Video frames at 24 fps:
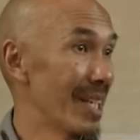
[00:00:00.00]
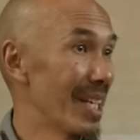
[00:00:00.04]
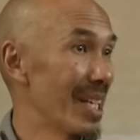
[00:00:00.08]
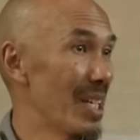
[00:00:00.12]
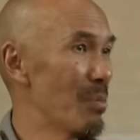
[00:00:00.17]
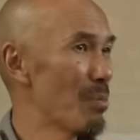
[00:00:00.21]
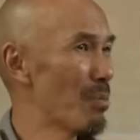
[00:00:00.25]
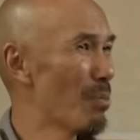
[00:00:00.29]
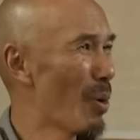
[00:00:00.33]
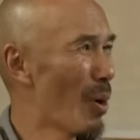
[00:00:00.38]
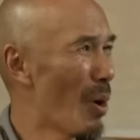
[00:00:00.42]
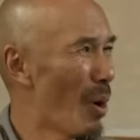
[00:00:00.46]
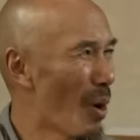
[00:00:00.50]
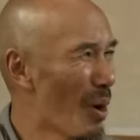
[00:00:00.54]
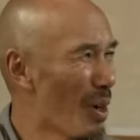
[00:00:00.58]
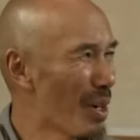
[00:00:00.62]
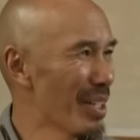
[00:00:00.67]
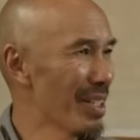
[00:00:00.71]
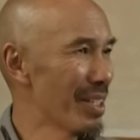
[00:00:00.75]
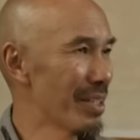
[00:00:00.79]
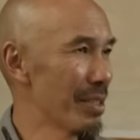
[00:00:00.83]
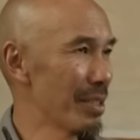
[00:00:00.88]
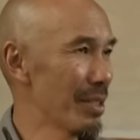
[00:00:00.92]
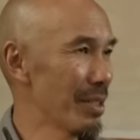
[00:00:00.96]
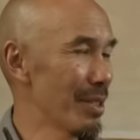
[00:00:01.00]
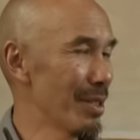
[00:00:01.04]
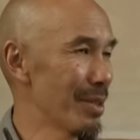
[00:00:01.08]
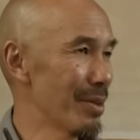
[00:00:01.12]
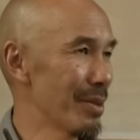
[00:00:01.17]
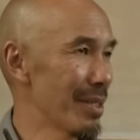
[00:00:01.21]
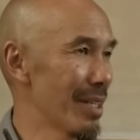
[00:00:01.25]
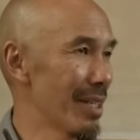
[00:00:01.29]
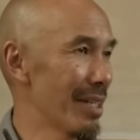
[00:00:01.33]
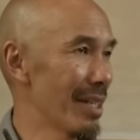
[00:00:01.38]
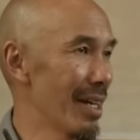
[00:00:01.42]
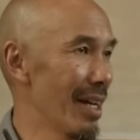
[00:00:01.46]
imparted to you
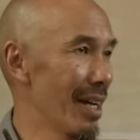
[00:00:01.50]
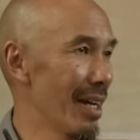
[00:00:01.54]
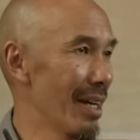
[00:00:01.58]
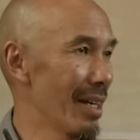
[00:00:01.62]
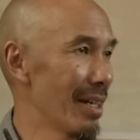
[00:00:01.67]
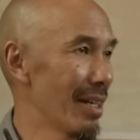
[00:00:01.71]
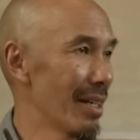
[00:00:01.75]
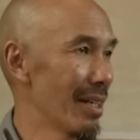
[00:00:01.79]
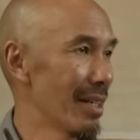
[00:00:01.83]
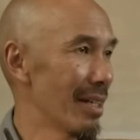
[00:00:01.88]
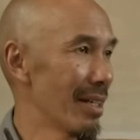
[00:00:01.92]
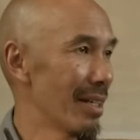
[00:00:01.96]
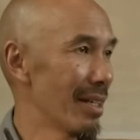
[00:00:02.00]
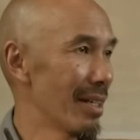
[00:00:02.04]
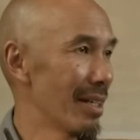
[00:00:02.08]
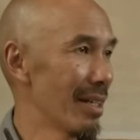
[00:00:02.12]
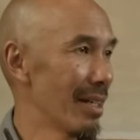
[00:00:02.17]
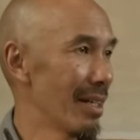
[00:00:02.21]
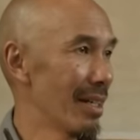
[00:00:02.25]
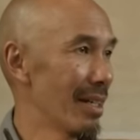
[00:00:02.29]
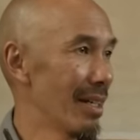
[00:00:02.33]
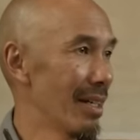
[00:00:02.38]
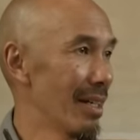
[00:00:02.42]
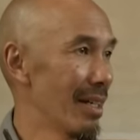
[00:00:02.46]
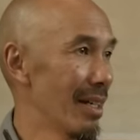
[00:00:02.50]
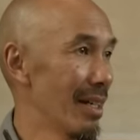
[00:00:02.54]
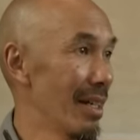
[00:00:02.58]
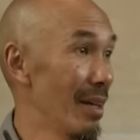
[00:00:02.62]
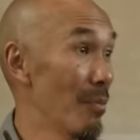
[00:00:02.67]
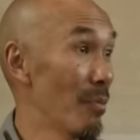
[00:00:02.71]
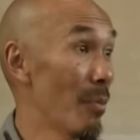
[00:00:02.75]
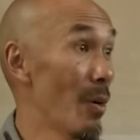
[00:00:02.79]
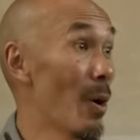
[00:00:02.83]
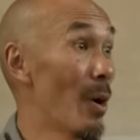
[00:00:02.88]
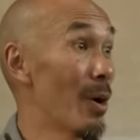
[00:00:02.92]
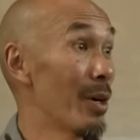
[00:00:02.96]
today,
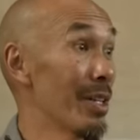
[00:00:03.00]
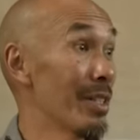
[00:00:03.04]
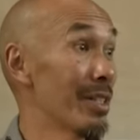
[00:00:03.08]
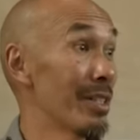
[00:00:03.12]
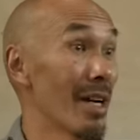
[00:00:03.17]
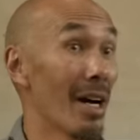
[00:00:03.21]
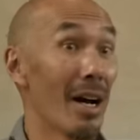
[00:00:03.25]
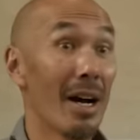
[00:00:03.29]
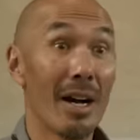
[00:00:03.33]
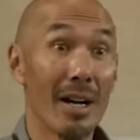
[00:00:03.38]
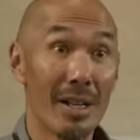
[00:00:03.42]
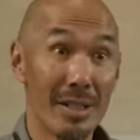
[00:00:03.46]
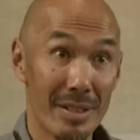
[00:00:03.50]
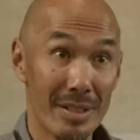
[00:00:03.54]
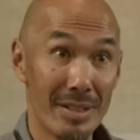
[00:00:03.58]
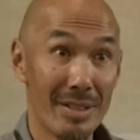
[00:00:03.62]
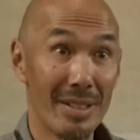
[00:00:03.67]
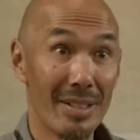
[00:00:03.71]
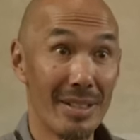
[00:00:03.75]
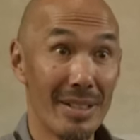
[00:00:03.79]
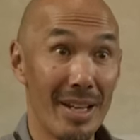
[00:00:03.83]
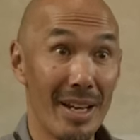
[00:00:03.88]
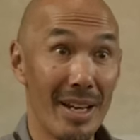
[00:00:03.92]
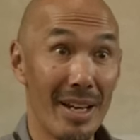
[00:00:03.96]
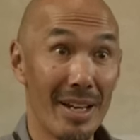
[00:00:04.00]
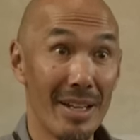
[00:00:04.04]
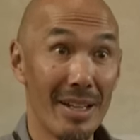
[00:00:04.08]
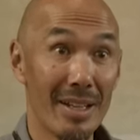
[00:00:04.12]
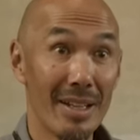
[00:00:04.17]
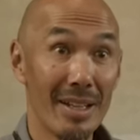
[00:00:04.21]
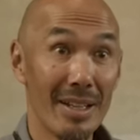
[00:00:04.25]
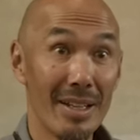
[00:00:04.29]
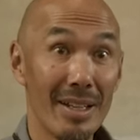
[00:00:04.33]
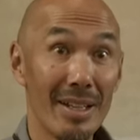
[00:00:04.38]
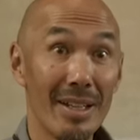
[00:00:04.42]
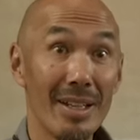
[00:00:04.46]
imparted to us today
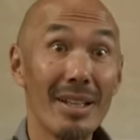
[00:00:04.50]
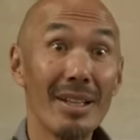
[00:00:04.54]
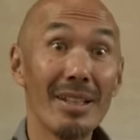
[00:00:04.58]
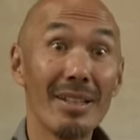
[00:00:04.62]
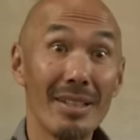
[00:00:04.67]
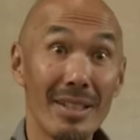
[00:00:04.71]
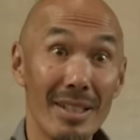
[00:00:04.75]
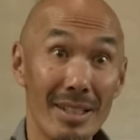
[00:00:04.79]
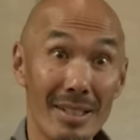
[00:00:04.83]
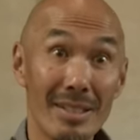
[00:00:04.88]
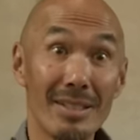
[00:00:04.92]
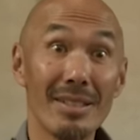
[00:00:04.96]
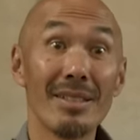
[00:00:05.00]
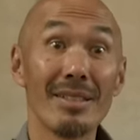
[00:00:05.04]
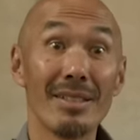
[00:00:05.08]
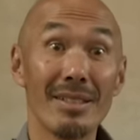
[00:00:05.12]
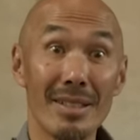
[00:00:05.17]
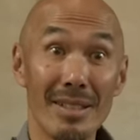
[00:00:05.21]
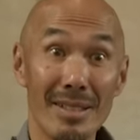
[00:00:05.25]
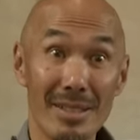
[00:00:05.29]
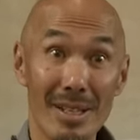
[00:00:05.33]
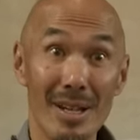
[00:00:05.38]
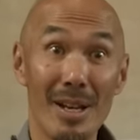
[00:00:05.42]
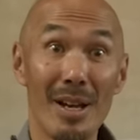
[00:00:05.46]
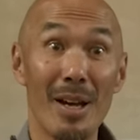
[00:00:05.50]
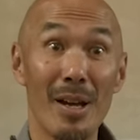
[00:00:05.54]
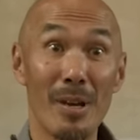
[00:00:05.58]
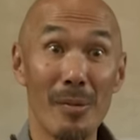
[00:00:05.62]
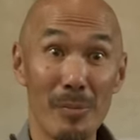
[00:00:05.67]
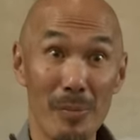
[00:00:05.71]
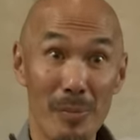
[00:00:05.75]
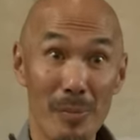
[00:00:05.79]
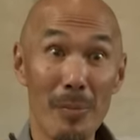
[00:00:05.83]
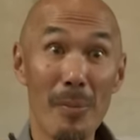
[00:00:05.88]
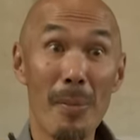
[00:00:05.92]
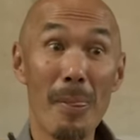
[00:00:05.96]
this is the
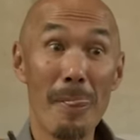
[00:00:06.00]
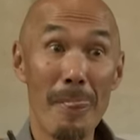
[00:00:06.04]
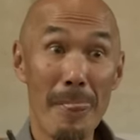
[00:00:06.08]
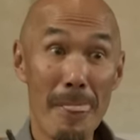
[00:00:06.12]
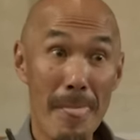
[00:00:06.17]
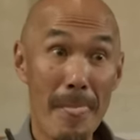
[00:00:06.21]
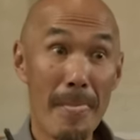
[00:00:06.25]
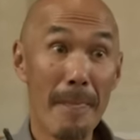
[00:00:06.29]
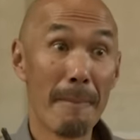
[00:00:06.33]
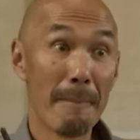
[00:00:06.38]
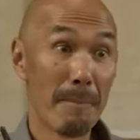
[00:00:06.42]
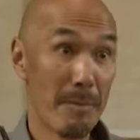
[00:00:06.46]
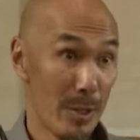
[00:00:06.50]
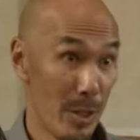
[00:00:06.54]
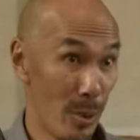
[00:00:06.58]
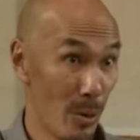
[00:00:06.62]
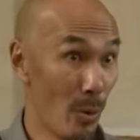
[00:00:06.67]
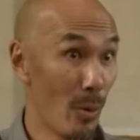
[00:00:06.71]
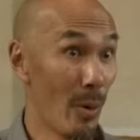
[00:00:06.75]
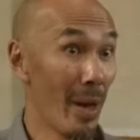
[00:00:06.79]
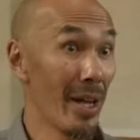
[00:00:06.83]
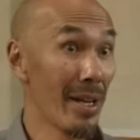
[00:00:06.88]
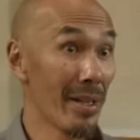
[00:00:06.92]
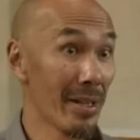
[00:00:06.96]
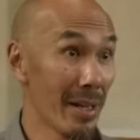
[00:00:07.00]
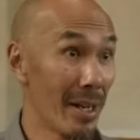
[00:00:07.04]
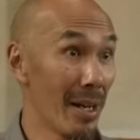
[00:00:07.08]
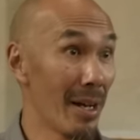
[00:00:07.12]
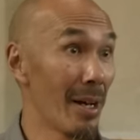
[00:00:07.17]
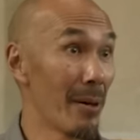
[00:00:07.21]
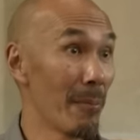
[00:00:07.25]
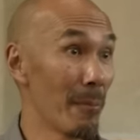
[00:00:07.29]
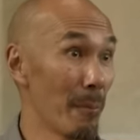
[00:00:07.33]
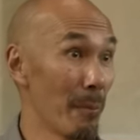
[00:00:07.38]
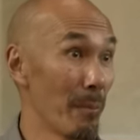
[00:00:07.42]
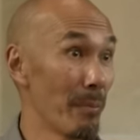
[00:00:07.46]
time to wake
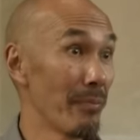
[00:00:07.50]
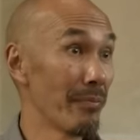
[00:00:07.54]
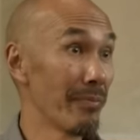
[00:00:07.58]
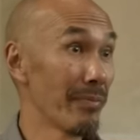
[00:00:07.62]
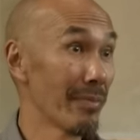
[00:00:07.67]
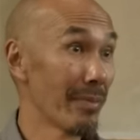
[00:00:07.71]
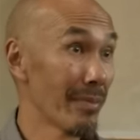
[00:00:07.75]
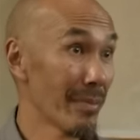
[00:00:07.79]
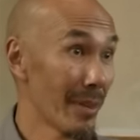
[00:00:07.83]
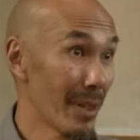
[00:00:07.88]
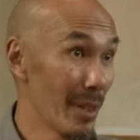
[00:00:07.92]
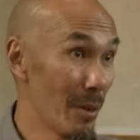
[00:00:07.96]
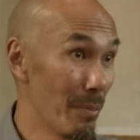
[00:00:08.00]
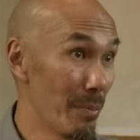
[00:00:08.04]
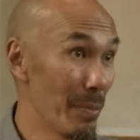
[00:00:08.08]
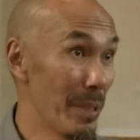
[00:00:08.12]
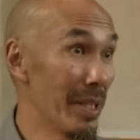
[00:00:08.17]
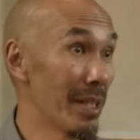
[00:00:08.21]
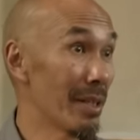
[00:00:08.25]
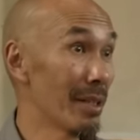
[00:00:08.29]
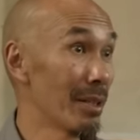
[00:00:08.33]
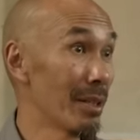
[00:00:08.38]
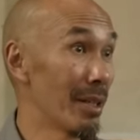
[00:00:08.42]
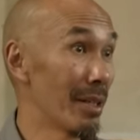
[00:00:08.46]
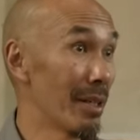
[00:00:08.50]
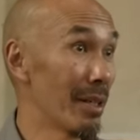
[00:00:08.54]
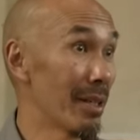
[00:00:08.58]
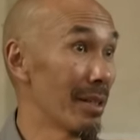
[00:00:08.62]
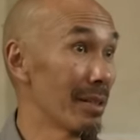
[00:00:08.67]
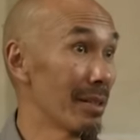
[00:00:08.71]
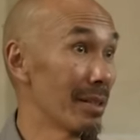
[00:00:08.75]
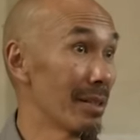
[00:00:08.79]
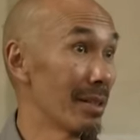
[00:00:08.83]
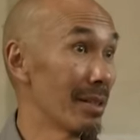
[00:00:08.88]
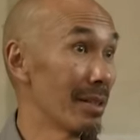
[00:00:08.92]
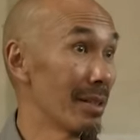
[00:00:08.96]
up, be alert,